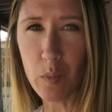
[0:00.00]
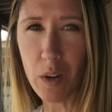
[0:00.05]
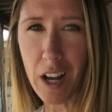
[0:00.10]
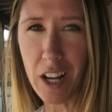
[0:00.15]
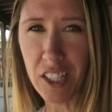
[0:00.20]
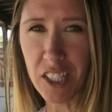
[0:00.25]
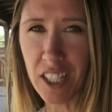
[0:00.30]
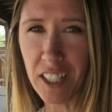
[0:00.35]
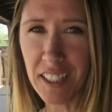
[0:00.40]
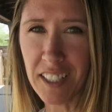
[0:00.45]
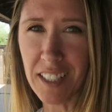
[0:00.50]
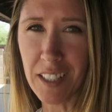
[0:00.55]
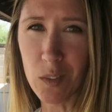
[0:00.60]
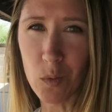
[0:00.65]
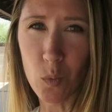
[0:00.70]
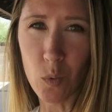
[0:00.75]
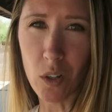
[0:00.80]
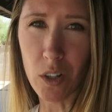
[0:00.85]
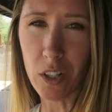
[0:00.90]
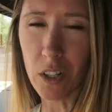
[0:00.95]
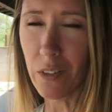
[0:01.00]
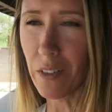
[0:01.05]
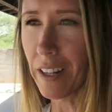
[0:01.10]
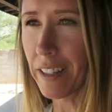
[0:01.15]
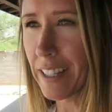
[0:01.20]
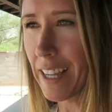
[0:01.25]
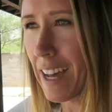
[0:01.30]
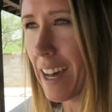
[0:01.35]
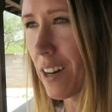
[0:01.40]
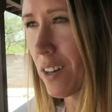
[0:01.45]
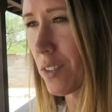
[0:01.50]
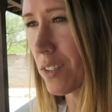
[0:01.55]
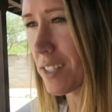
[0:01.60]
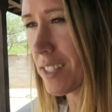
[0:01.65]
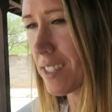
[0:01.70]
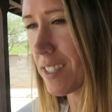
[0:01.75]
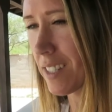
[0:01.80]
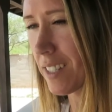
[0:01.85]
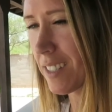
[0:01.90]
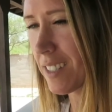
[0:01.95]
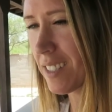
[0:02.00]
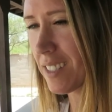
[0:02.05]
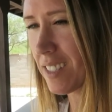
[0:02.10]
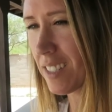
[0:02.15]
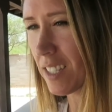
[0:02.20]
projects and work around the house that